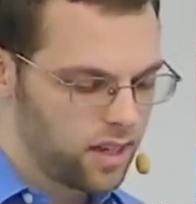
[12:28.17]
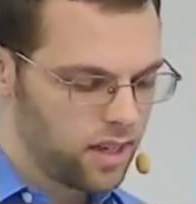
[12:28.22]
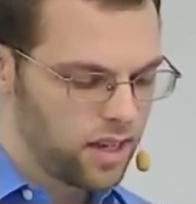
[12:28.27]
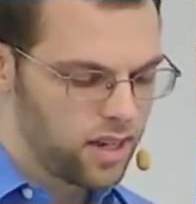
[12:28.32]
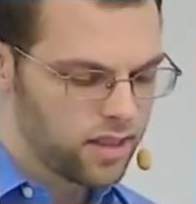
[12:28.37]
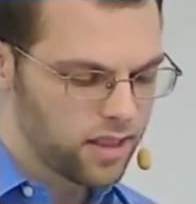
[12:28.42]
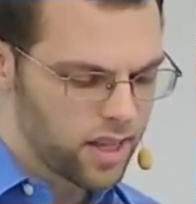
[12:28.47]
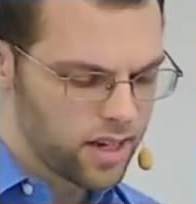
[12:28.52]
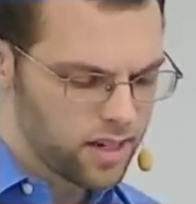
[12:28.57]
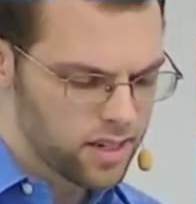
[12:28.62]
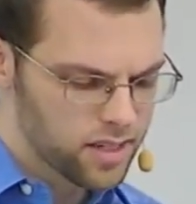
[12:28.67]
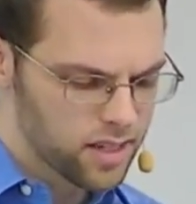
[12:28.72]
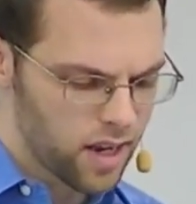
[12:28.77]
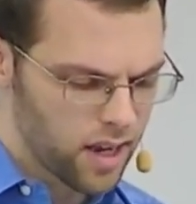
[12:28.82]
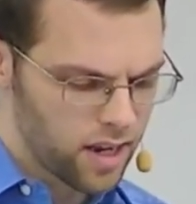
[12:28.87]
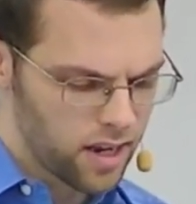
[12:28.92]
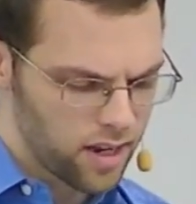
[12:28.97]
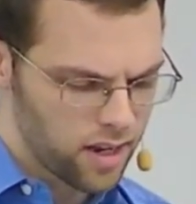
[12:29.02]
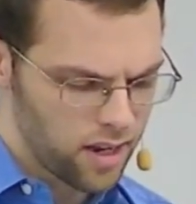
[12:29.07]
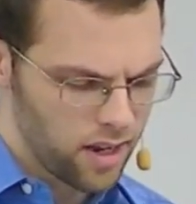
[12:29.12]
He laid it
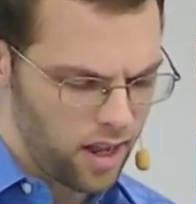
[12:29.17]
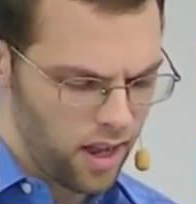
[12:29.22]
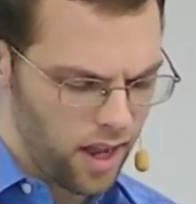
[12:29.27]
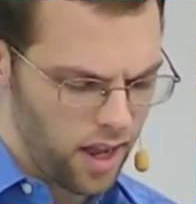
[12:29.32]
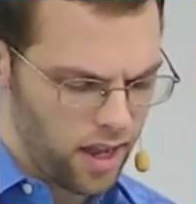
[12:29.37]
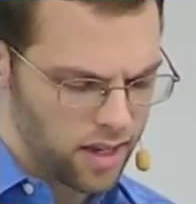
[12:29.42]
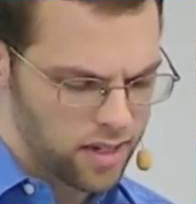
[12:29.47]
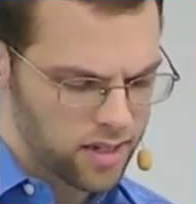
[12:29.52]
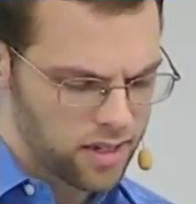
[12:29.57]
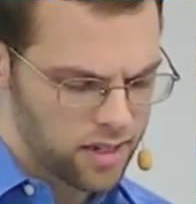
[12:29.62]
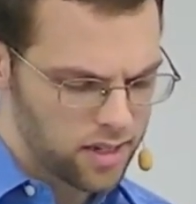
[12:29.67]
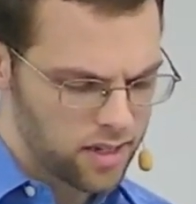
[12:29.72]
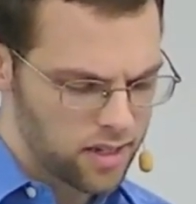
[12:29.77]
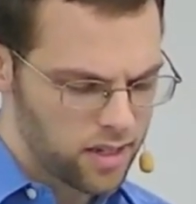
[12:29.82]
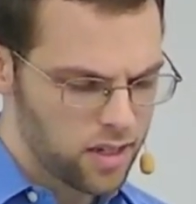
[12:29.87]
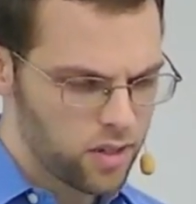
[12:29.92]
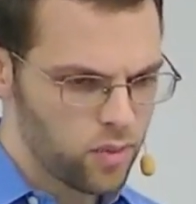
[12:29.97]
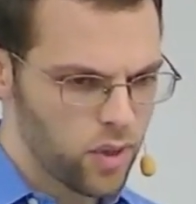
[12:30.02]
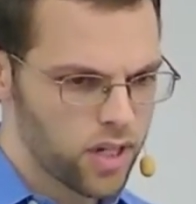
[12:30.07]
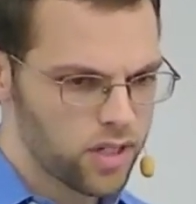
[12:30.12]
aside, and
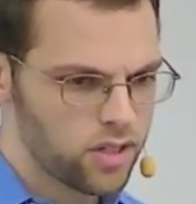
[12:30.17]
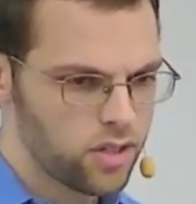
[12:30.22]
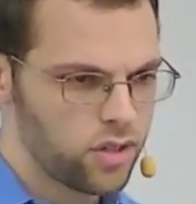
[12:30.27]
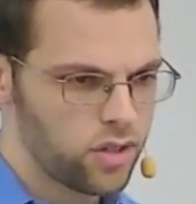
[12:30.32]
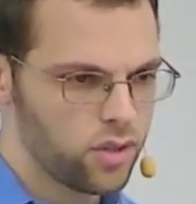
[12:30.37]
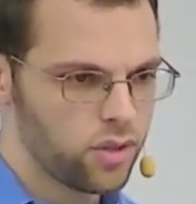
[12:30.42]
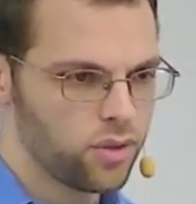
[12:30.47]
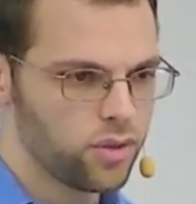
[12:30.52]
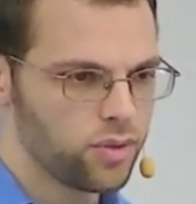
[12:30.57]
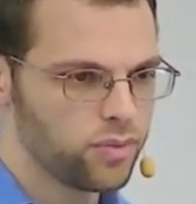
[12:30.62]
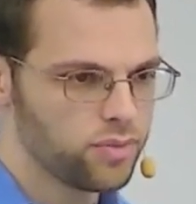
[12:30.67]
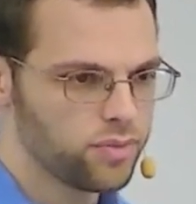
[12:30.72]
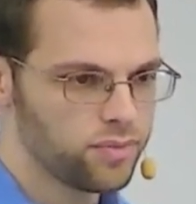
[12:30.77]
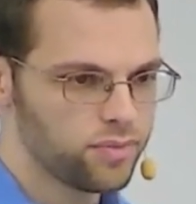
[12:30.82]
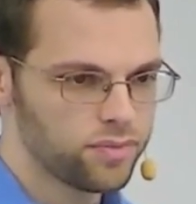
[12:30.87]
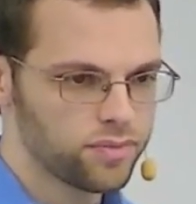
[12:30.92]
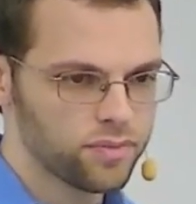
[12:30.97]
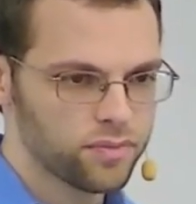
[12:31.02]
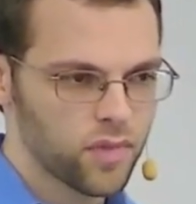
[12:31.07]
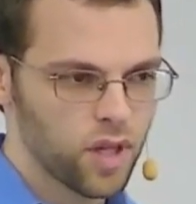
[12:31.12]
he went to
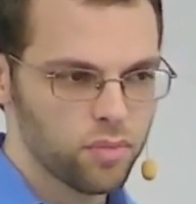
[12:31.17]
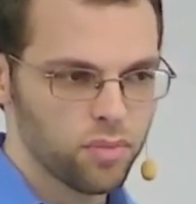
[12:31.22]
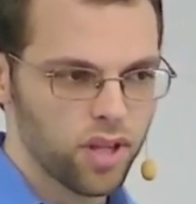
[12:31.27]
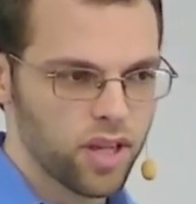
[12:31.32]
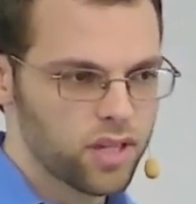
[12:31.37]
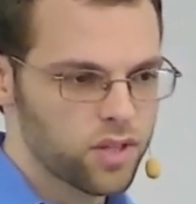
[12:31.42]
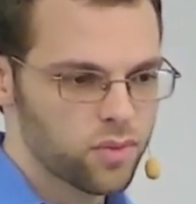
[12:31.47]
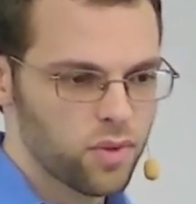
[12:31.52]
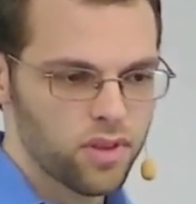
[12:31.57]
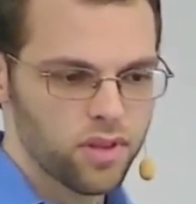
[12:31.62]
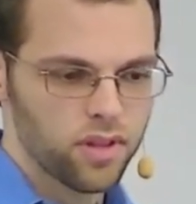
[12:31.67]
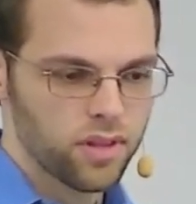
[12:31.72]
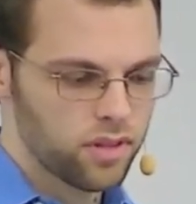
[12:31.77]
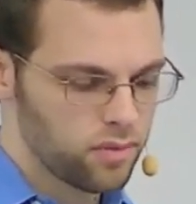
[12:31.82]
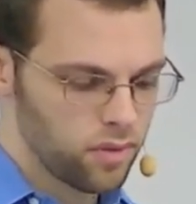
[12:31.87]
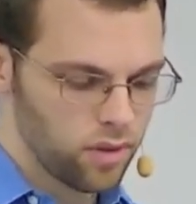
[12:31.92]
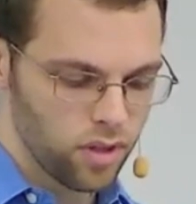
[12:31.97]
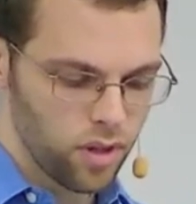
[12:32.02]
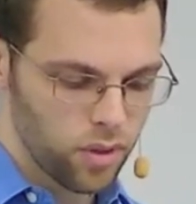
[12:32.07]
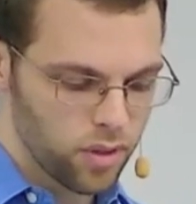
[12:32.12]
a place with
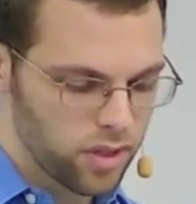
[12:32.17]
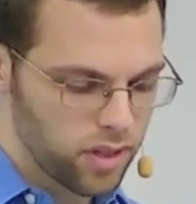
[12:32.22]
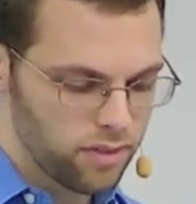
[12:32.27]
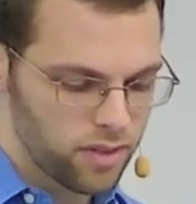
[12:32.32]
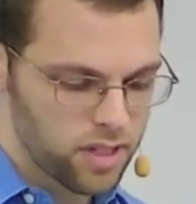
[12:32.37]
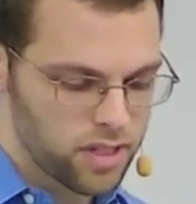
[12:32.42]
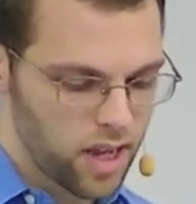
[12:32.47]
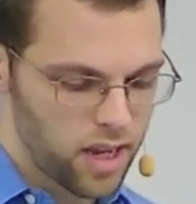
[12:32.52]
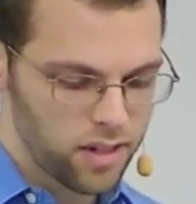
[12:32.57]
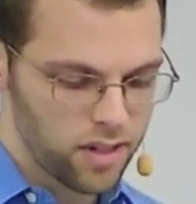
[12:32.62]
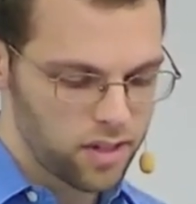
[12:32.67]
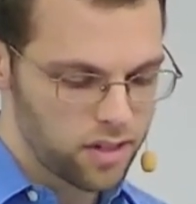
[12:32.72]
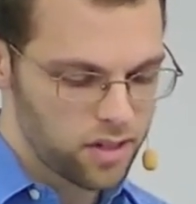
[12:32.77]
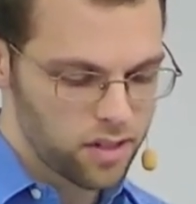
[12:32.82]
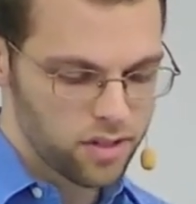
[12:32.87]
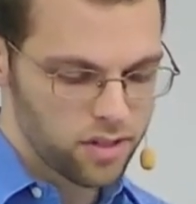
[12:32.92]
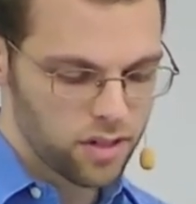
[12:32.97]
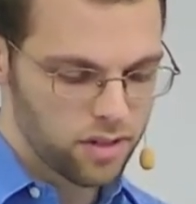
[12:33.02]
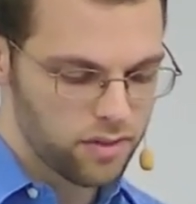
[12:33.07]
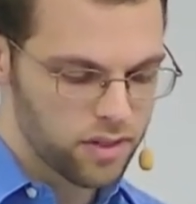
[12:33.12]
a lower living standard
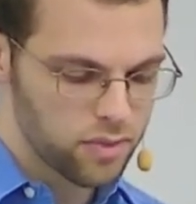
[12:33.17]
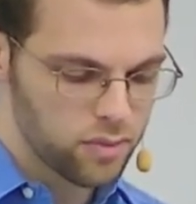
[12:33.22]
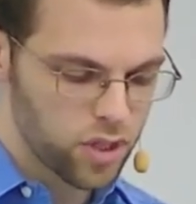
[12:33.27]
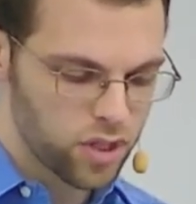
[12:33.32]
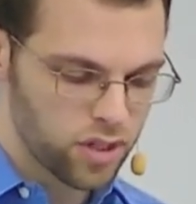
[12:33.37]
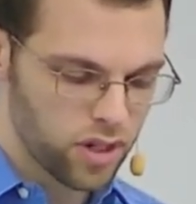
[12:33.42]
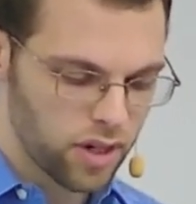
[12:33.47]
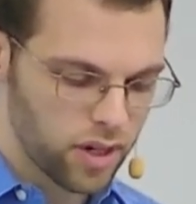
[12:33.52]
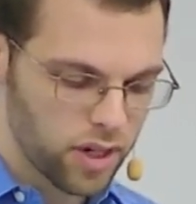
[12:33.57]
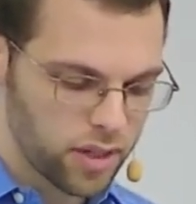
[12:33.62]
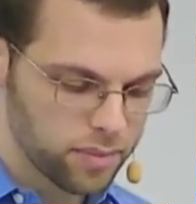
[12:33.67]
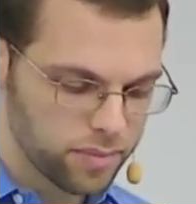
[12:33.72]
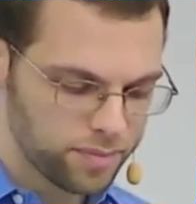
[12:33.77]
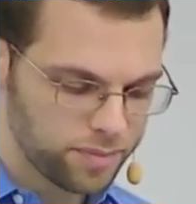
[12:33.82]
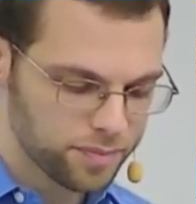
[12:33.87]
to serve as a missionary.